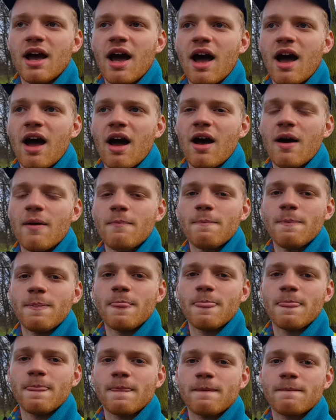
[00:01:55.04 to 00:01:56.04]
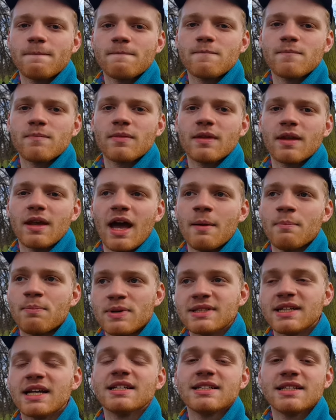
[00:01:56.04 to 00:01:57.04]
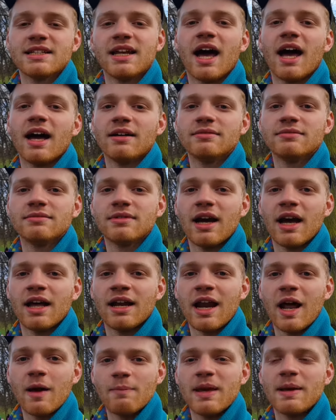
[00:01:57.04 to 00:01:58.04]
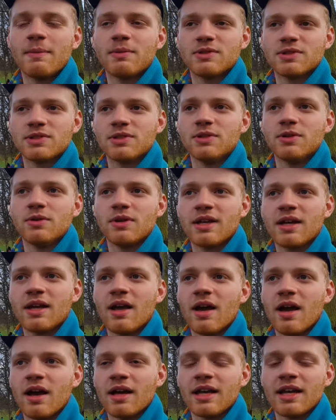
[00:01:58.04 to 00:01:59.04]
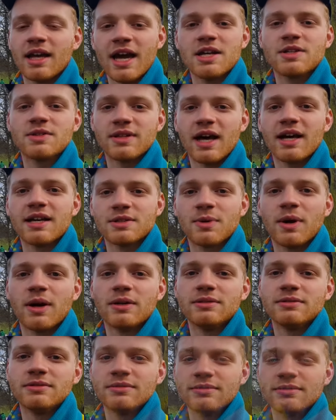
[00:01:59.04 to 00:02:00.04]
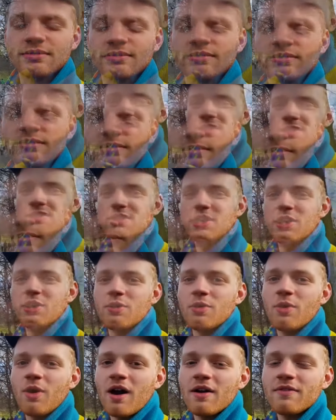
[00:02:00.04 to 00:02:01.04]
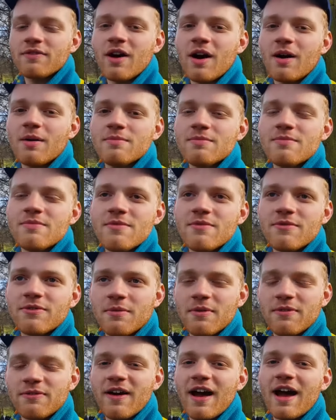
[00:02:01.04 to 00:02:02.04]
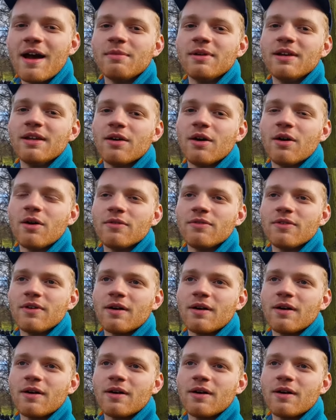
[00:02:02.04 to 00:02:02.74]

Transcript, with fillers: um, and presenting that and allowing people to engage with that as well. So I've come from a family of,